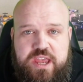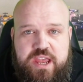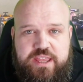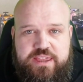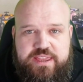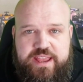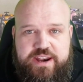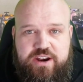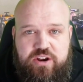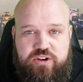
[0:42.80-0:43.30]

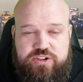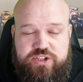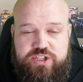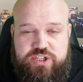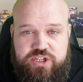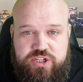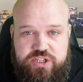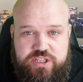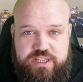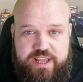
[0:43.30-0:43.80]
And then on
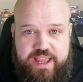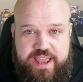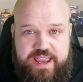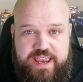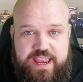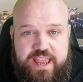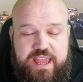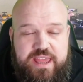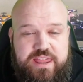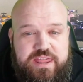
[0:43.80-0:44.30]

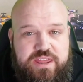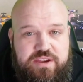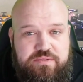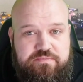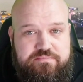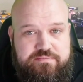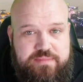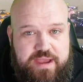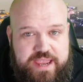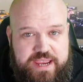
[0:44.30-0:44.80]
Sunday, the
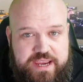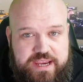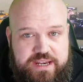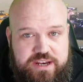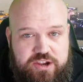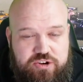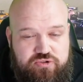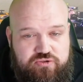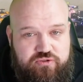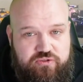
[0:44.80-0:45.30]

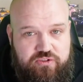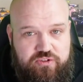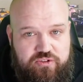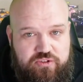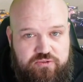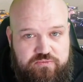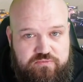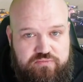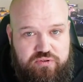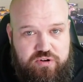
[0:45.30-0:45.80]
main
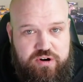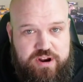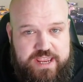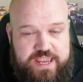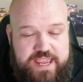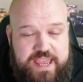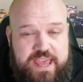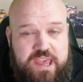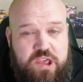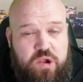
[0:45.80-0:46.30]
Grand
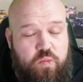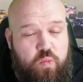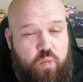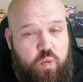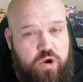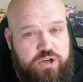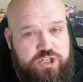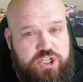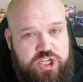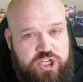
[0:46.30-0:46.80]
Prix.
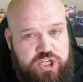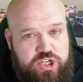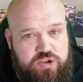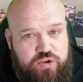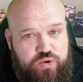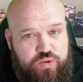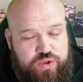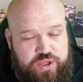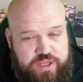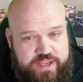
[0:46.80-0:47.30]
What do
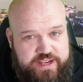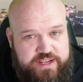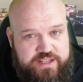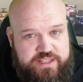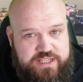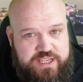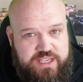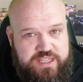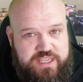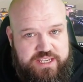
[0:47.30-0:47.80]
you think
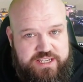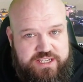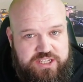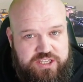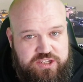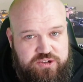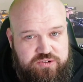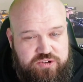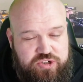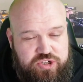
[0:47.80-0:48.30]
to this
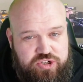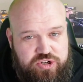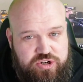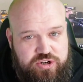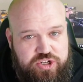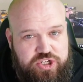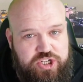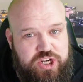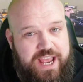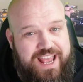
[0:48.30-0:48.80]
new
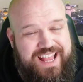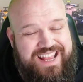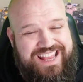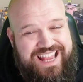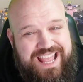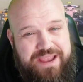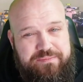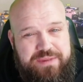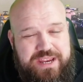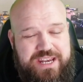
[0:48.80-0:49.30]
structure?
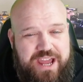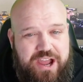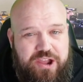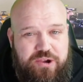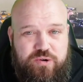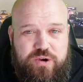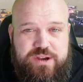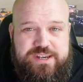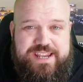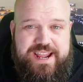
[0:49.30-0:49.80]
Let me
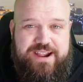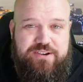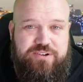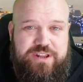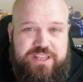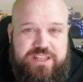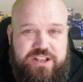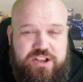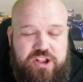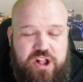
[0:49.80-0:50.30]
know down
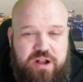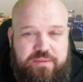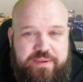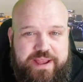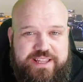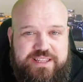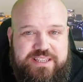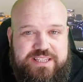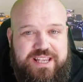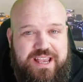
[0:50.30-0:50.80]
in the
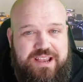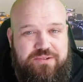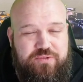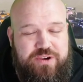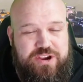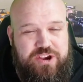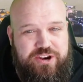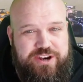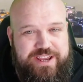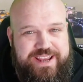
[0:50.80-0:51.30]
comments, and
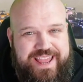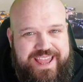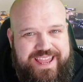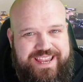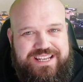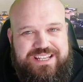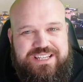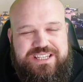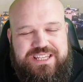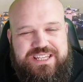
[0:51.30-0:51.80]
we're going to get
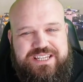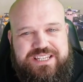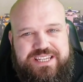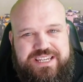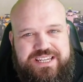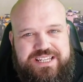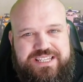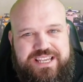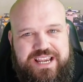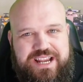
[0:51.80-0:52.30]
into the
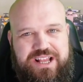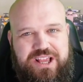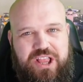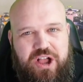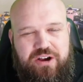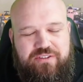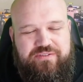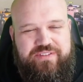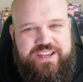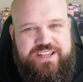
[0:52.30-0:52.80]
detail
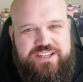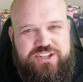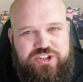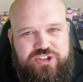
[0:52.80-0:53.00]
of it